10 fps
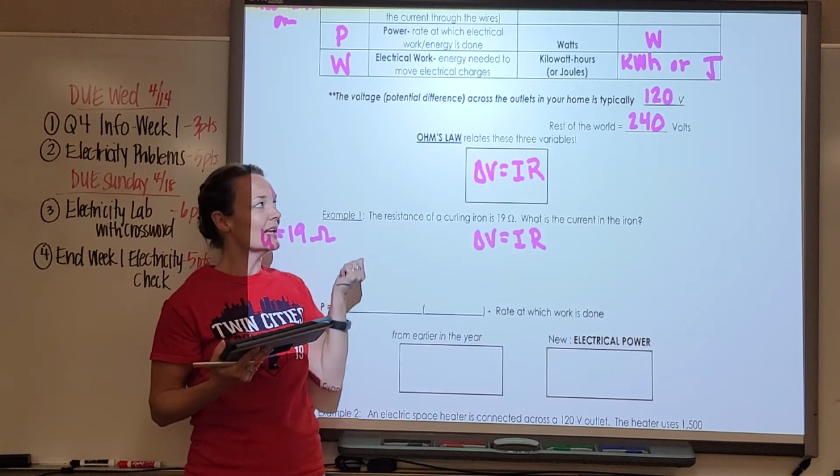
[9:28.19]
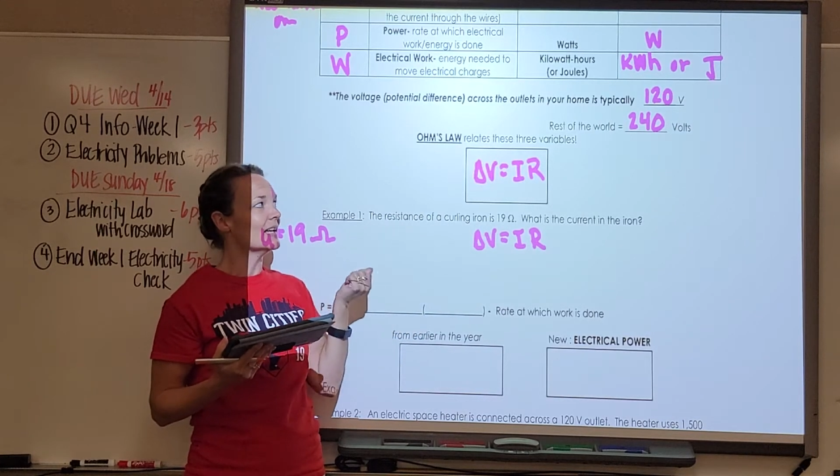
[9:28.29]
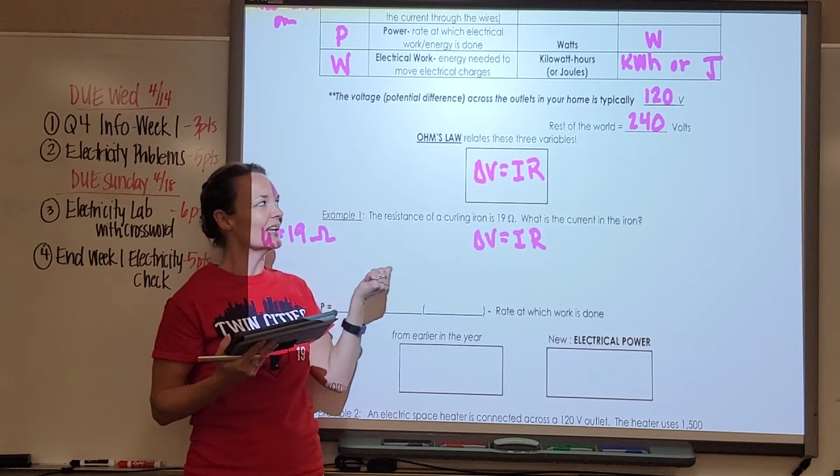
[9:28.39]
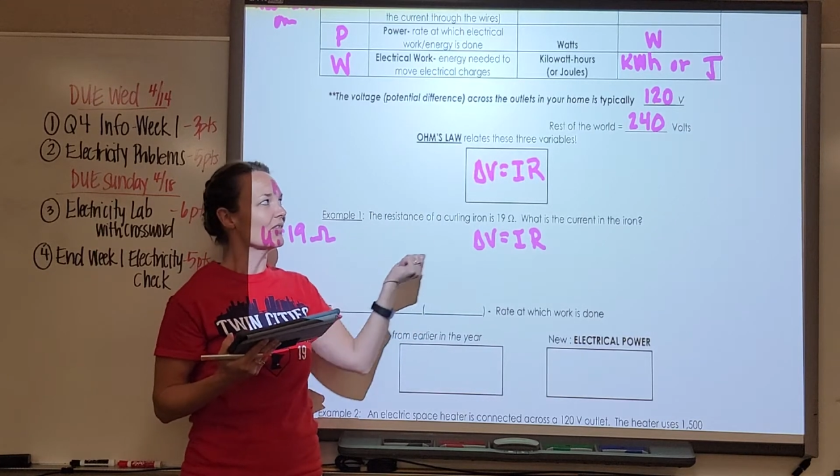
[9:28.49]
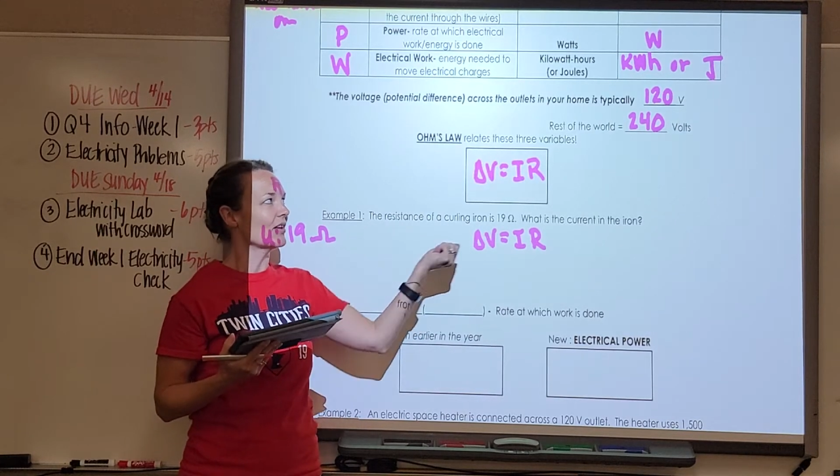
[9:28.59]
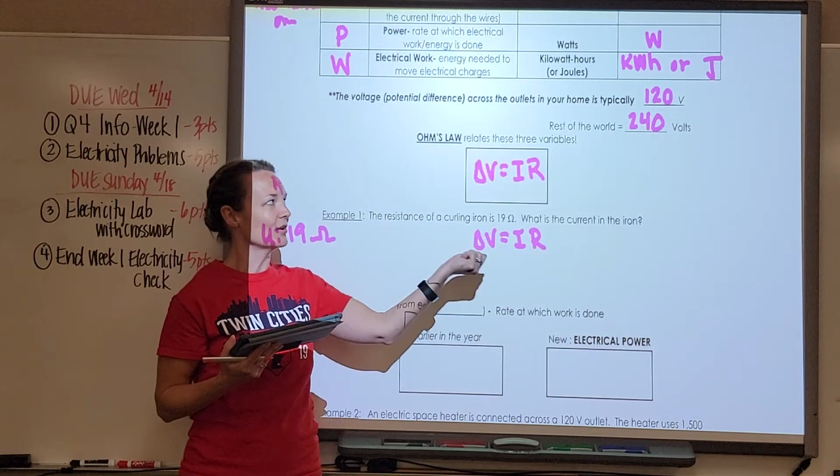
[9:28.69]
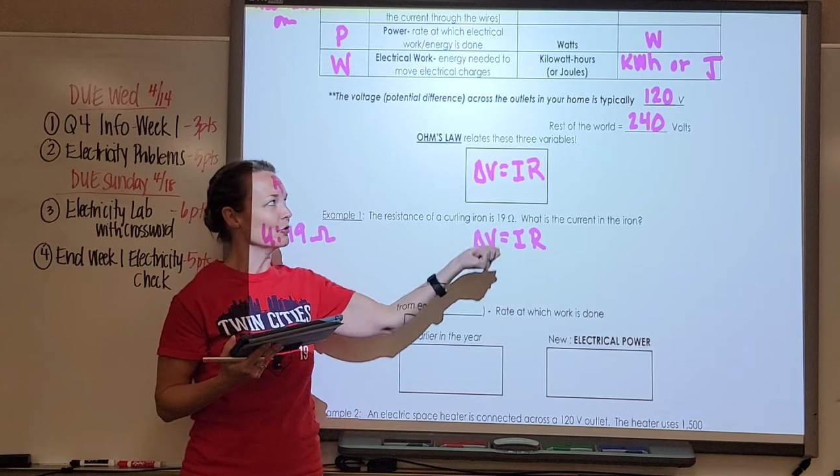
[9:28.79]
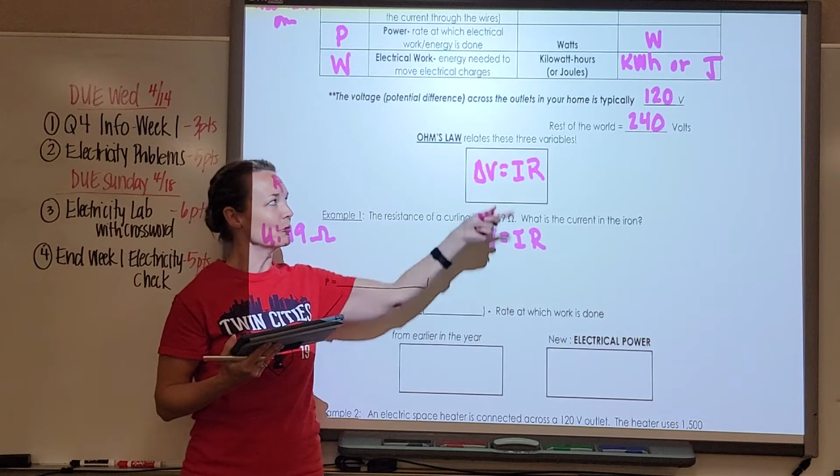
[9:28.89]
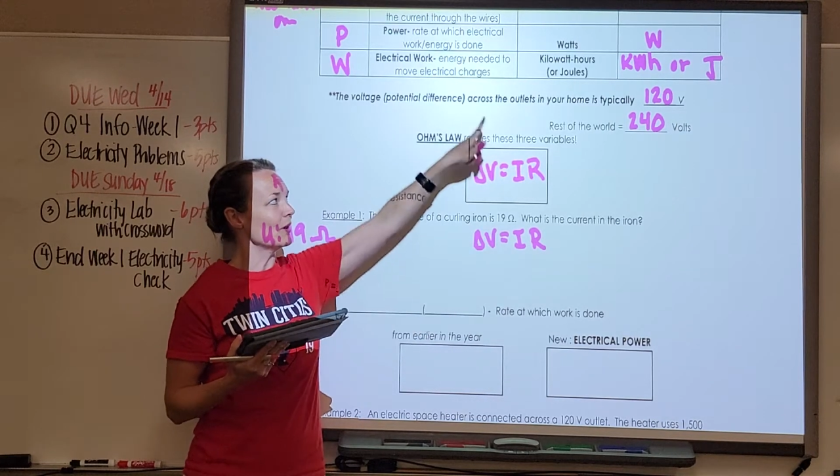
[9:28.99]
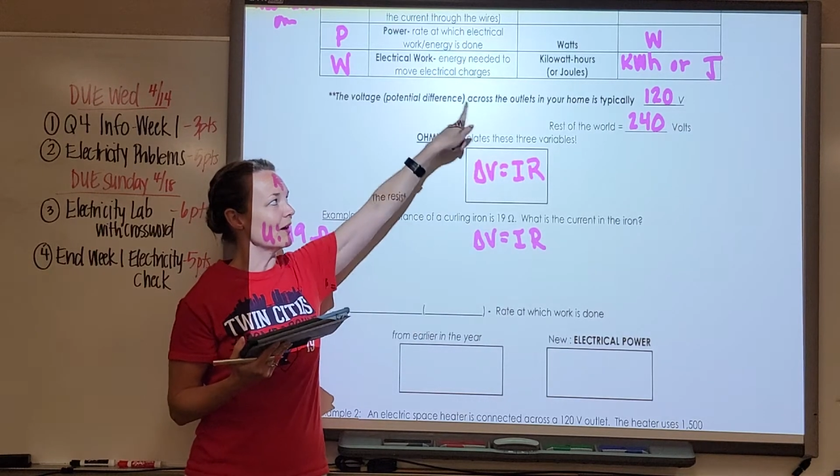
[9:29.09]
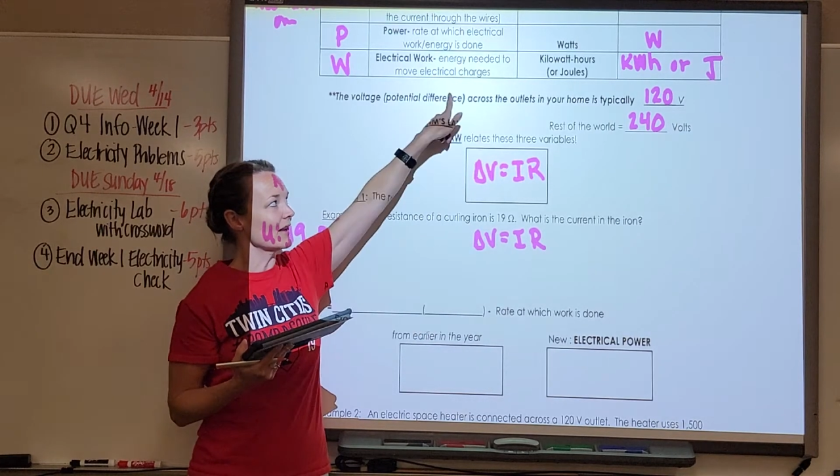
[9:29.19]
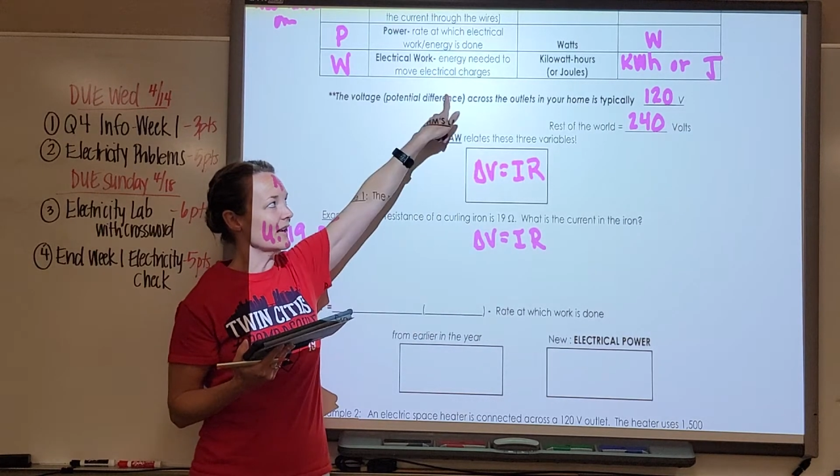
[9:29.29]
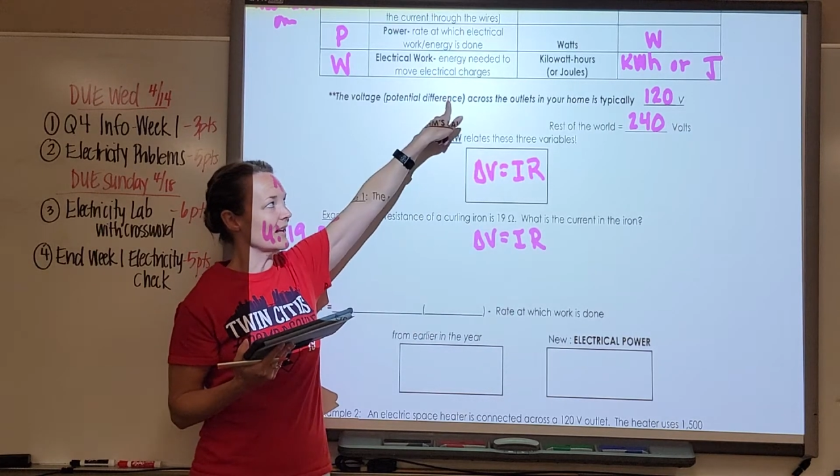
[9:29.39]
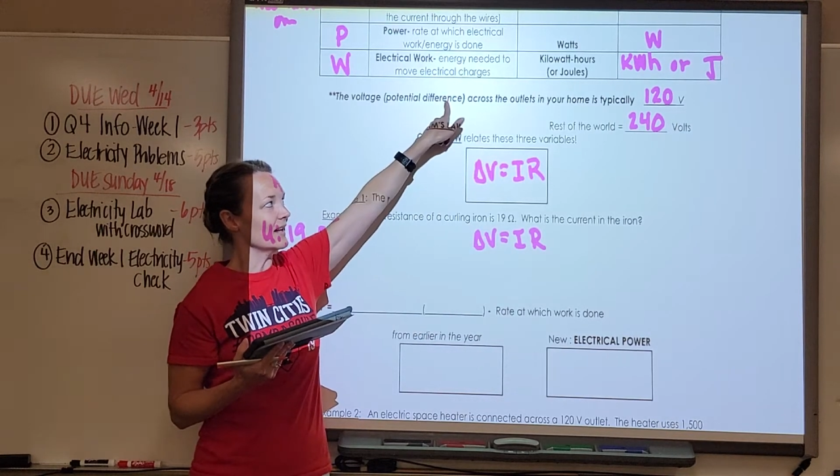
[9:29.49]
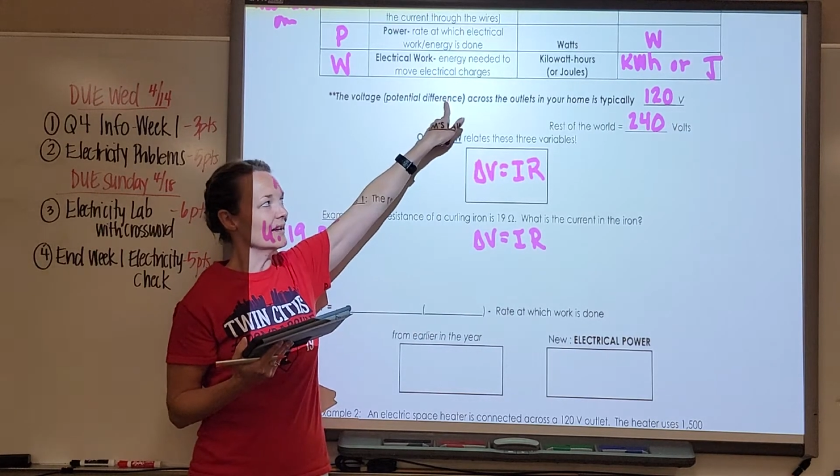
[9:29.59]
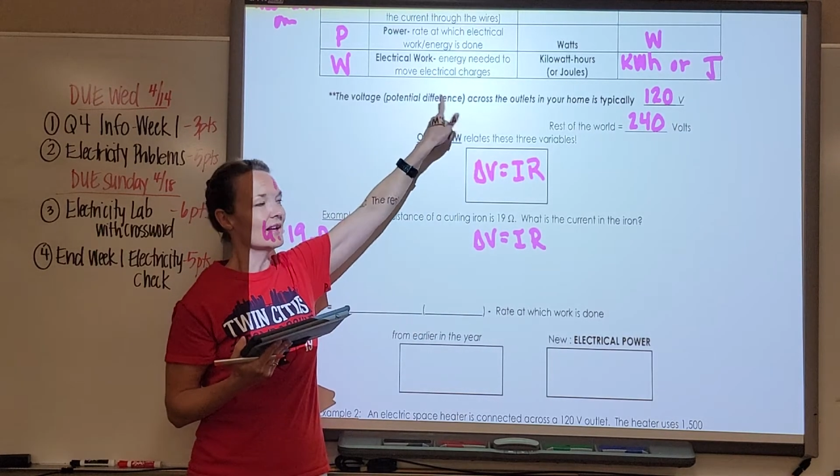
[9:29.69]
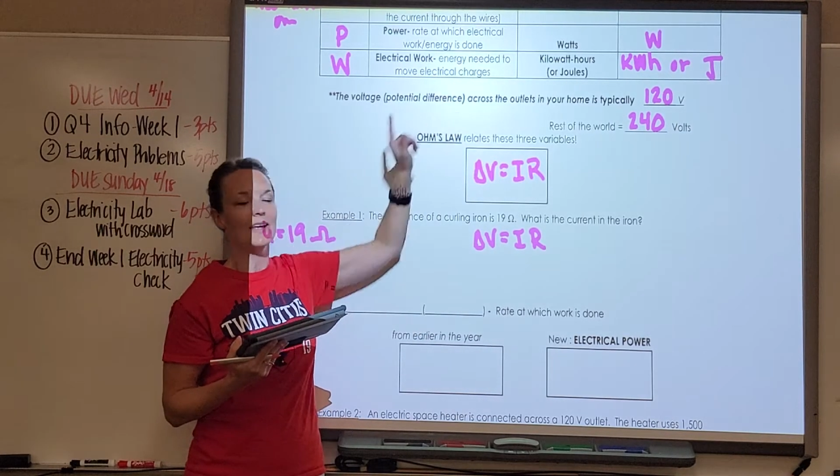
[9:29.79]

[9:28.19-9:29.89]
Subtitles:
anything you plug in